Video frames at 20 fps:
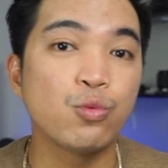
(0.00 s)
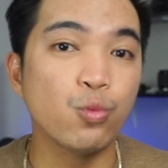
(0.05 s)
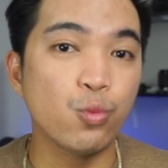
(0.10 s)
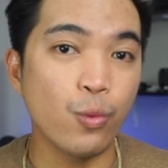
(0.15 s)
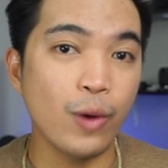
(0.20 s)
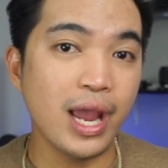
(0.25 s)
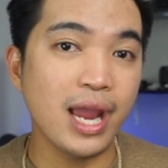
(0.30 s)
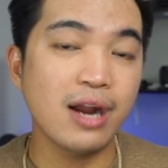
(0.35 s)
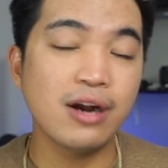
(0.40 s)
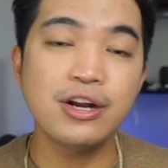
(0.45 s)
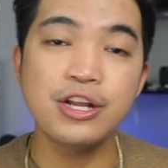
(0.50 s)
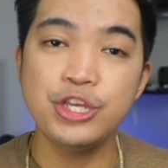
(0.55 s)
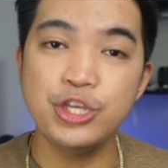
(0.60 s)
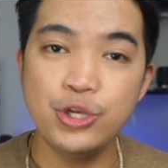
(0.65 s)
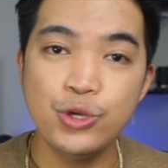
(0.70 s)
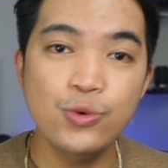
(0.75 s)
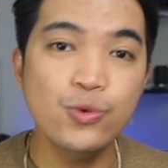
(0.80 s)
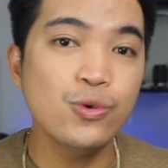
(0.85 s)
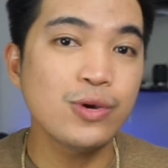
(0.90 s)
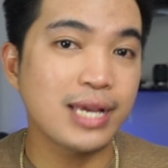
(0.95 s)
where
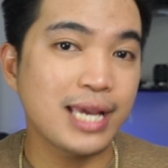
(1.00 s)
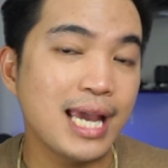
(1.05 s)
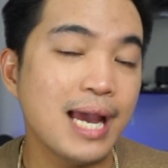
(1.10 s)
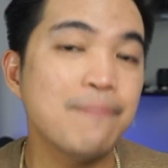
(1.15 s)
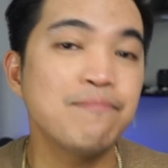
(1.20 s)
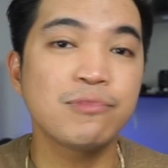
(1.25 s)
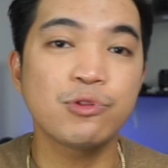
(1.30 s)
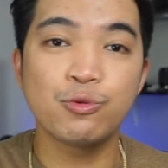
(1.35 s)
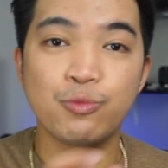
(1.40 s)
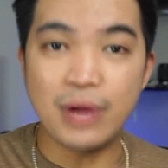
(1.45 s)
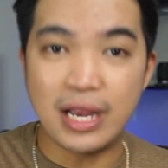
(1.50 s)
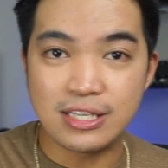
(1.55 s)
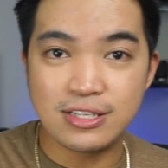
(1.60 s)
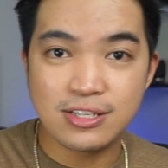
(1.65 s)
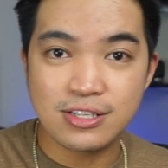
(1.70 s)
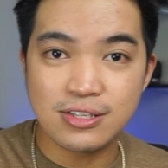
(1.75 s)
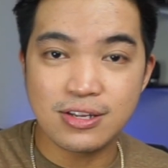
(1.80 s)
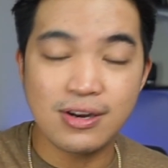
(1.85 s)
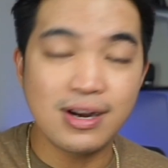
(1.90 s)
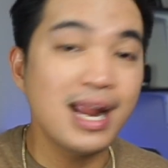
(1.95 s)
you can
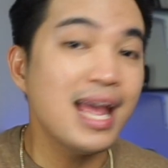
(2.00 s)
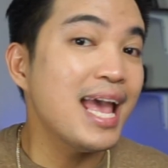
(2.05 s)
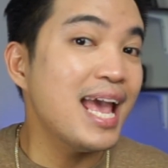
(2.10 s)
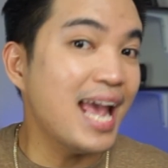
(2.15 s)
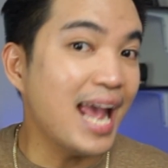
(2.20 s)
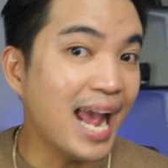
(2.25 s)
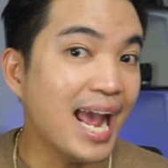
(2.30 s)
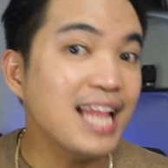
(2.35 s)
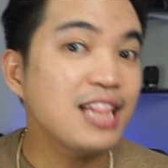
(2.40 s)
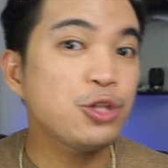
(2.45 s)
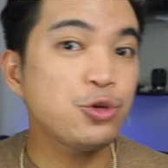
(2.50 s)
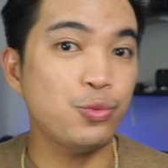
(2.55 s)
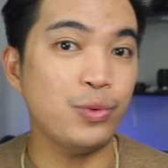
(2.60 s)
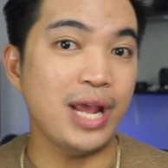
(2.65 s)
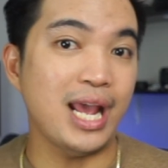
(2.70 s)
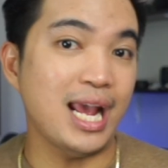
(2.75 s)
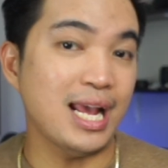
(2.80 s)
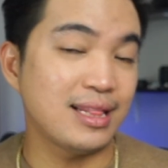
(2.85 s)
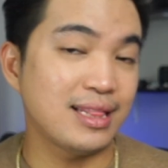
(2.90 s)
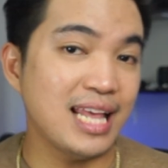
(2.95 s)
register and
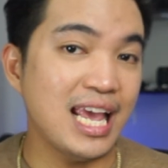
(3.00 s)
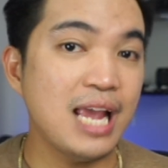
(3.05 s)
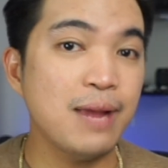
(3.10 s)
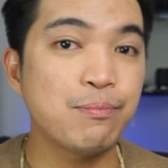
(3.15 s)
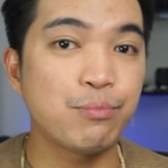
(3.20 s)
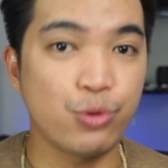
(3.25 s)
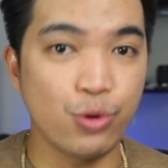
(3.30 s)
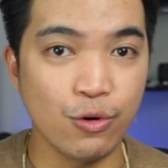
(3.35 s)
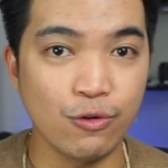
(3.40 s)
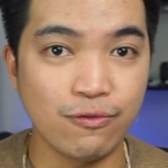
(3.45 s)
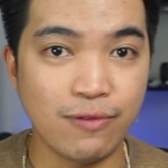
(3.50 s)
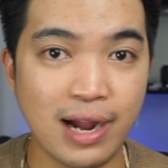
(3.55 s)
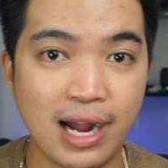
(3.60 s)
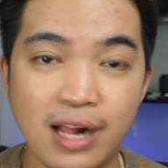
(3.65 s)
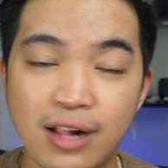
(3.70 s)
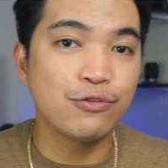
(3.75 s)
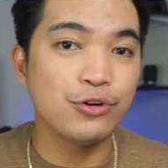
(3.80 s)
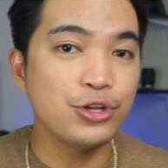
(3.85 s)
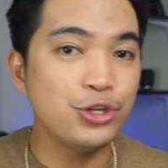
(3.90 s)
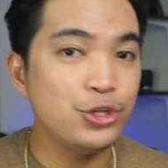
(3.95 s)
create a profile
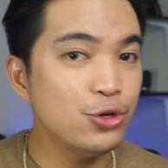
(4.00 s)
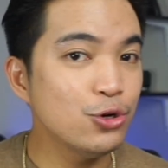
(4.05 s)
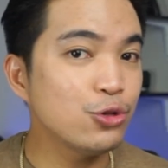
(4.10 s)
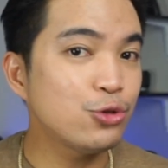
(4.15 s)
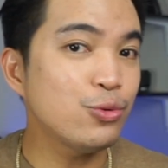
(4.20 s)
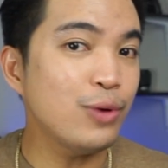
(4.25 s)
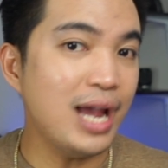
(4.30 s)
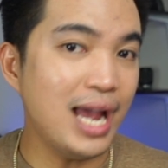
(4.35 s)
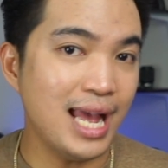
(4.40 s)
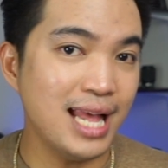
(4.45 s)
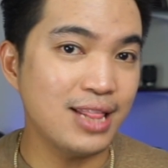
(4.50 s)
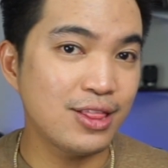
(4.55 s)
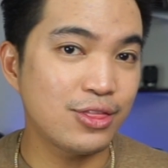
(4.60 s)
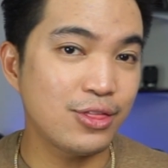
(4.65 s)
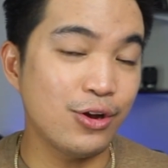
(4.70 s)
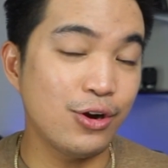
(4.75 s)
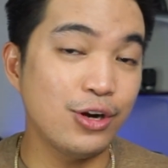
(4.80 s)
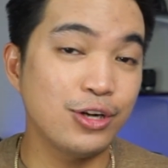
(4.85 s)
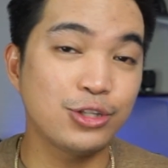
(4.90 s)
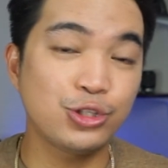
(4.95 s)
for you to
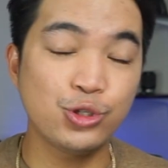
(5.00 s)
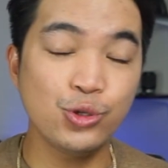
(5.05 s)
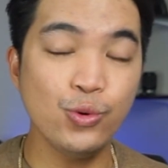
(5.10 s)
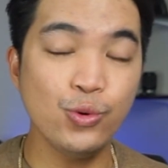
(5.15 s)
enter to